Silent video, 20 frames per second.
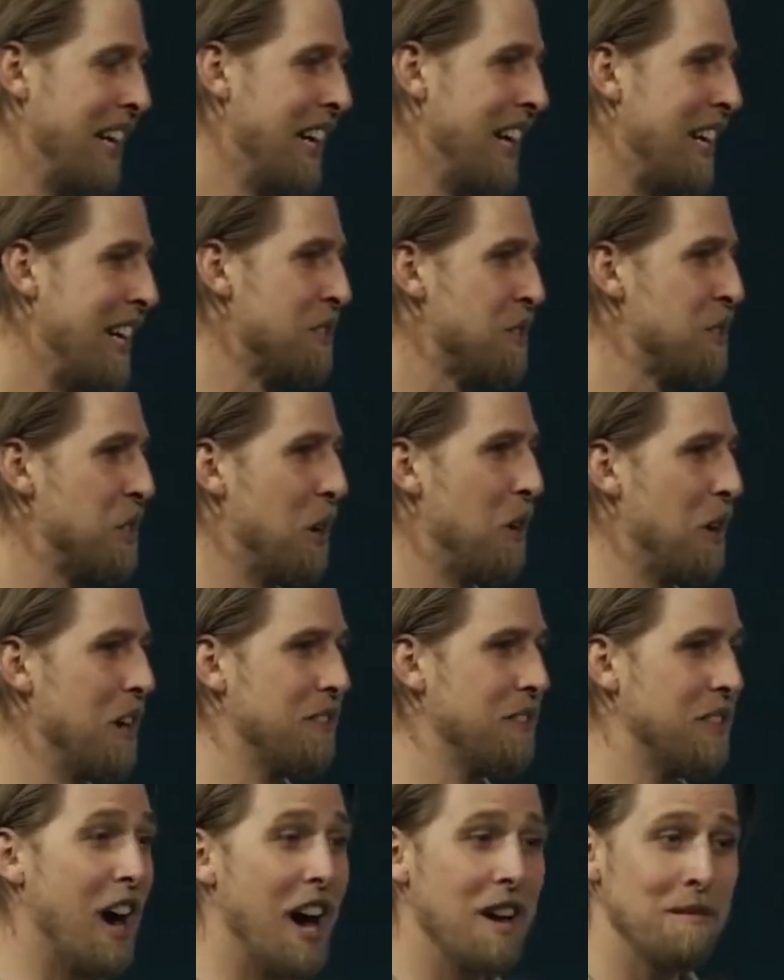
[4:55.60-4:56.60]
And so
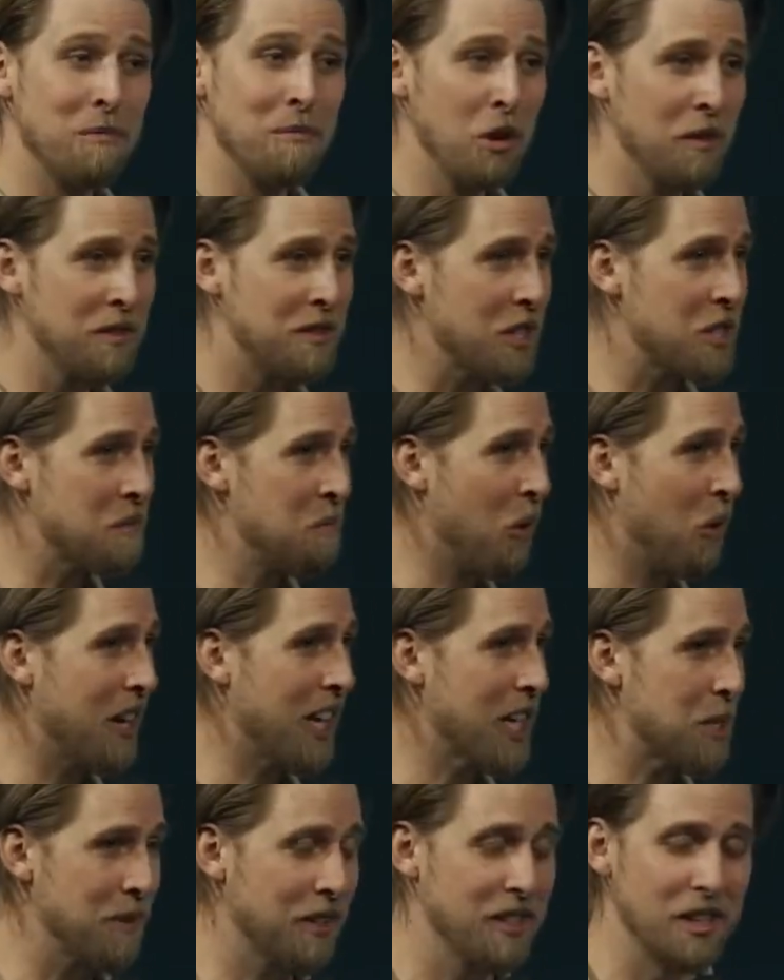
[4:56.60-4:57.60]
if God moves this morning,
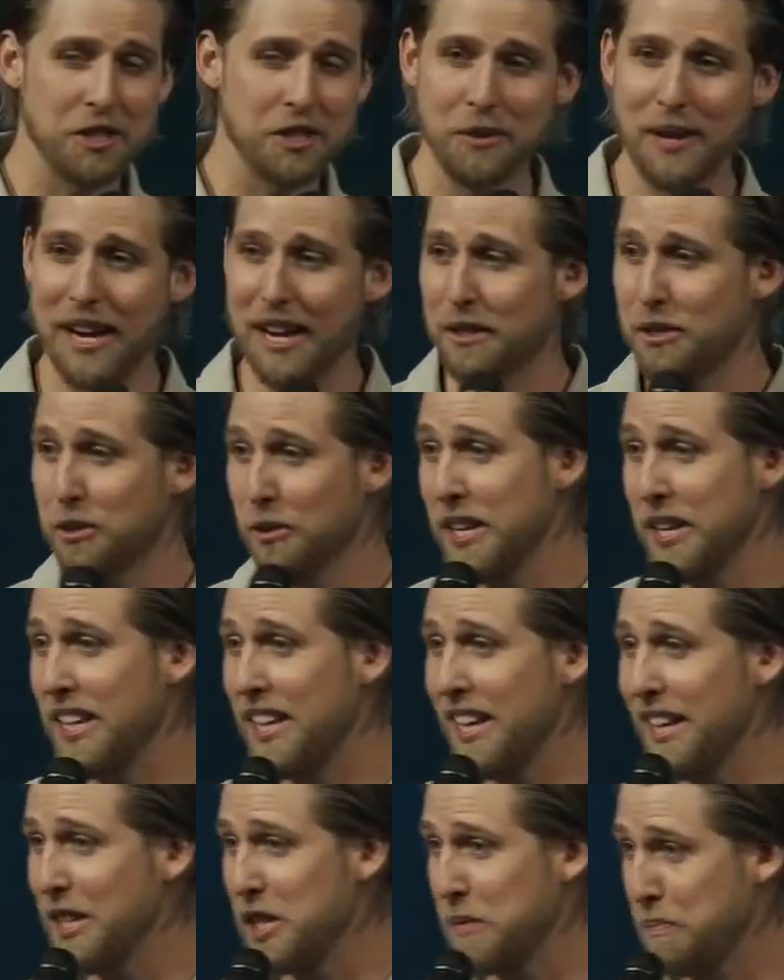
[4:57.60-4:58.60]
it's because you had three
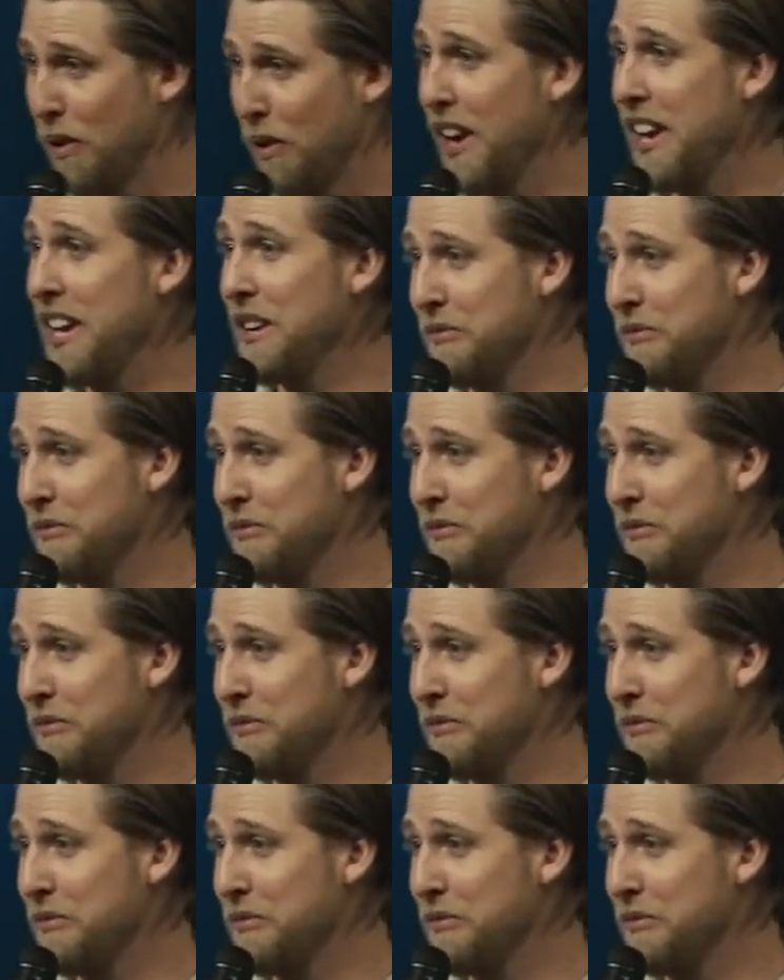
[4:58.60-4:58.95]
kids praying